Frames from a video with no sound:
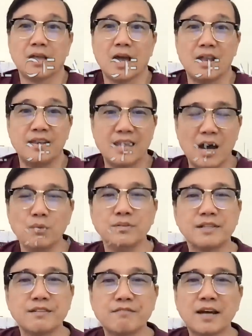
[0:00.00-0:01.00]
And now
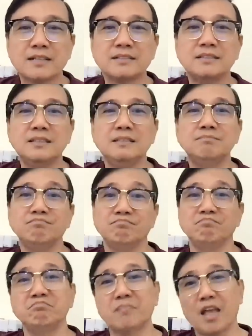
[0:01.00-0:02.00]
that the vaccine
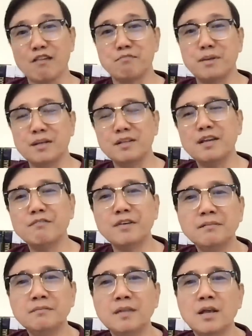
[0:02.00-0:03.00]
have been
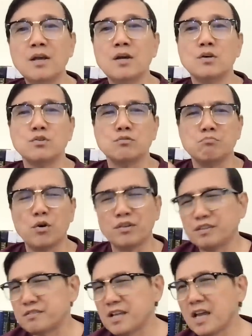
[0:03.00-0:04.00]
given to more
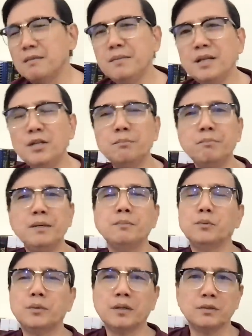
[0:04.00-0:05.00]
than 10 million
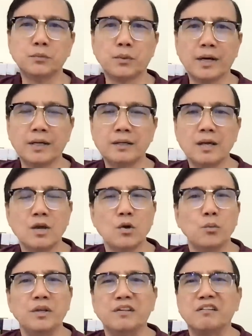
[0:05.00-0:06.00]
people worldwide
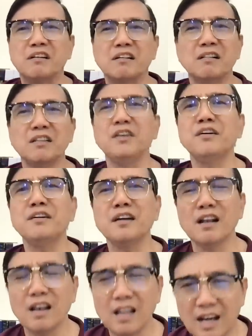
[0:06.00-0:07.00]
with
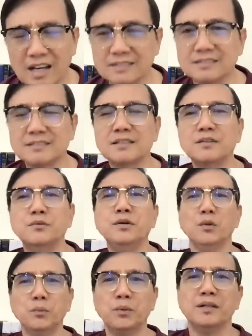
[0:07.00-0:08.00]
clear-cut
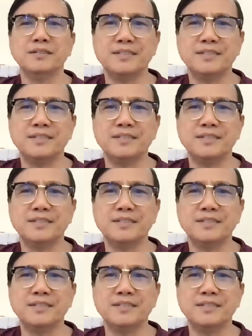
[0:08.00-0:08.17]
real-world